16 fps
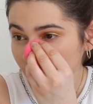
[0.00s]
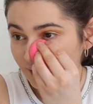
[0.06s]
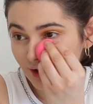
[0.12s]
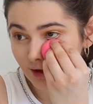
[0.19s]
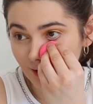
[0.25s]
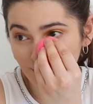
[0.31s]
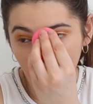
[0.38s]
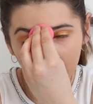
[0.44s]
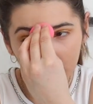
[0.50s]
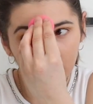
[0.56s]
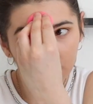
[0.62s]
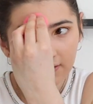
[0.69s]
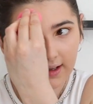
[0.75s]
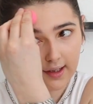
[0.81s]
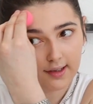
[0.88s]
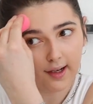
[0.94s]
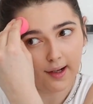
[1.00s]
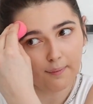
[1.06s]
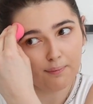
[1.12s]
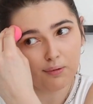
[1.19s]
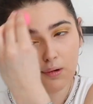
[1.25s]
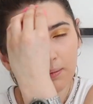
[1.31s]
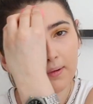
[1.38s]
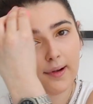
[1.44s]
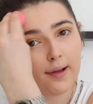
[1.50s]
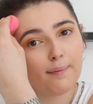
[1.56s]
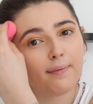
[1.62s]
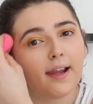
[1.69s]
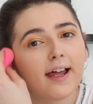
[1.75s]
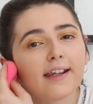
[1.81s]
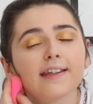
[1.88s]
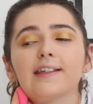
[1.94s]
Just to make sure that it's like properly
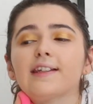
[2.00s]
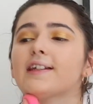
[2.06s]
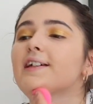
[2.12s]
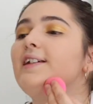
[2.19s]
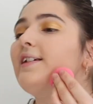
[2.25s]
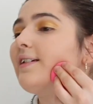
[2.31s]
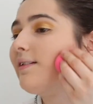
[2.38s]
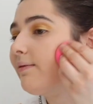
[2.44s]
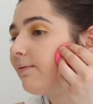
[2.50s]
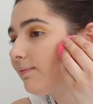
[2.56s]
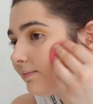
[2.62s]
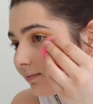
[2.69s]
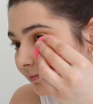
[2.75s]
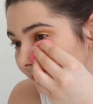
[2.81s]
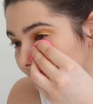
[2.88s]
blended, and